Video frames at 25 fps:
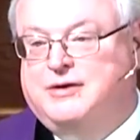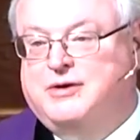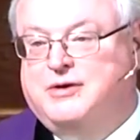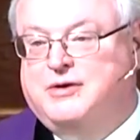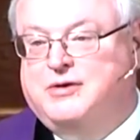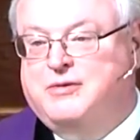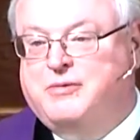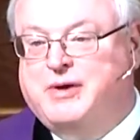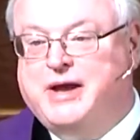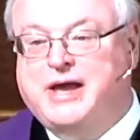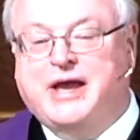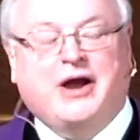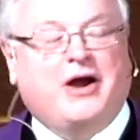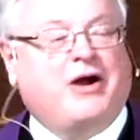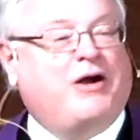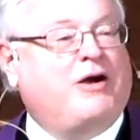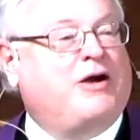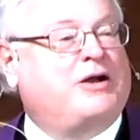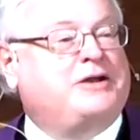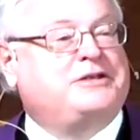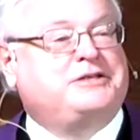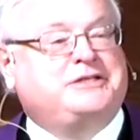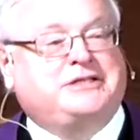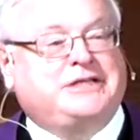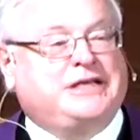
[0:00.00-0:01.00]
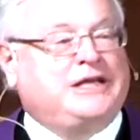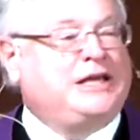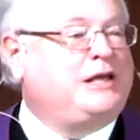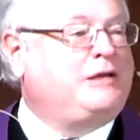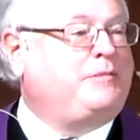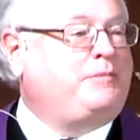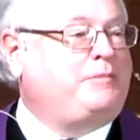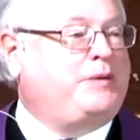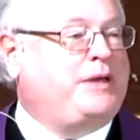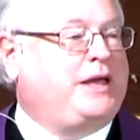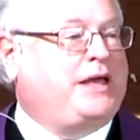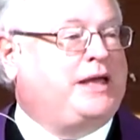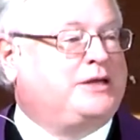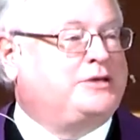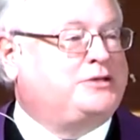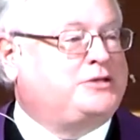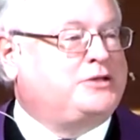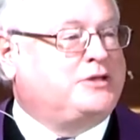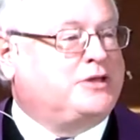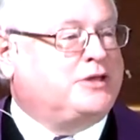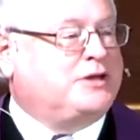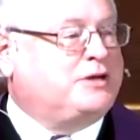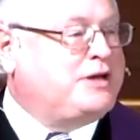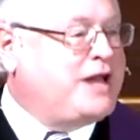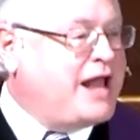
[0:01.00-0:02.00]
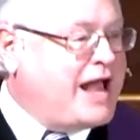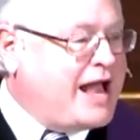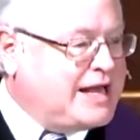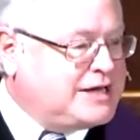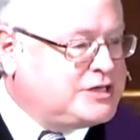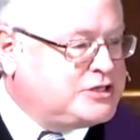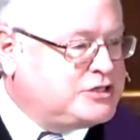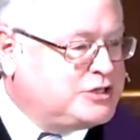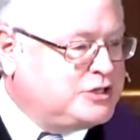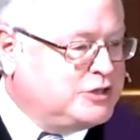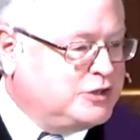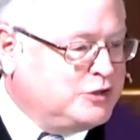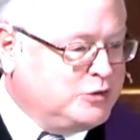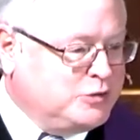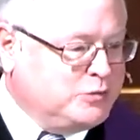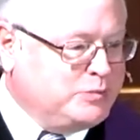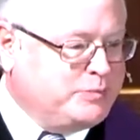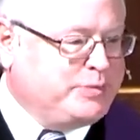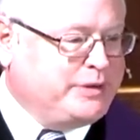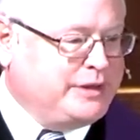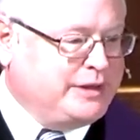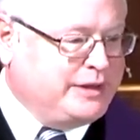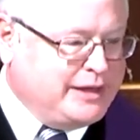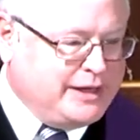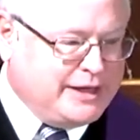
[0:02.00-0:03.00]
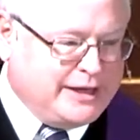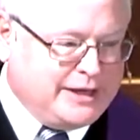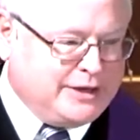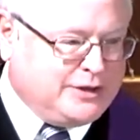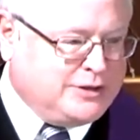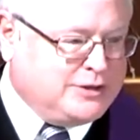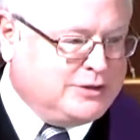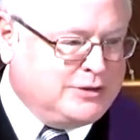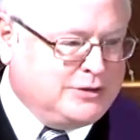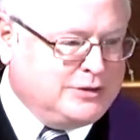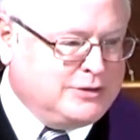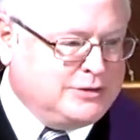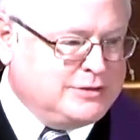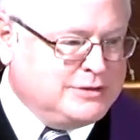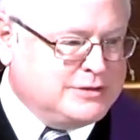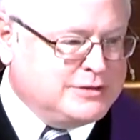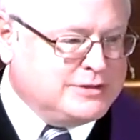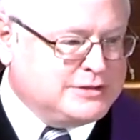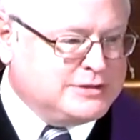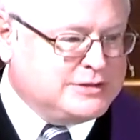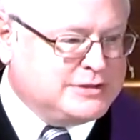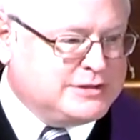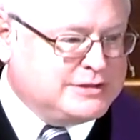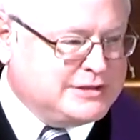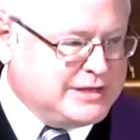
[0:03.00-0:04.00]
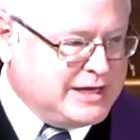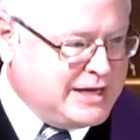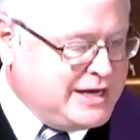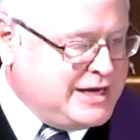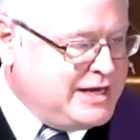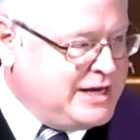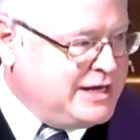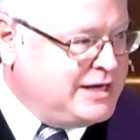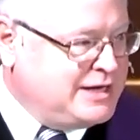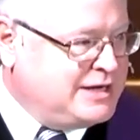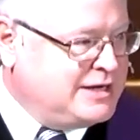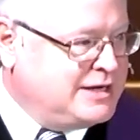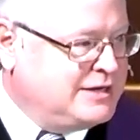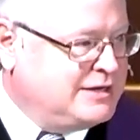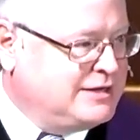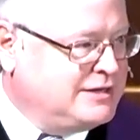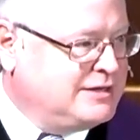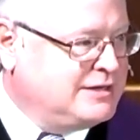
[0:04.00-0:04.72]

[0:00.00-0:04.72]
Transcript: We are deep into the national political scene.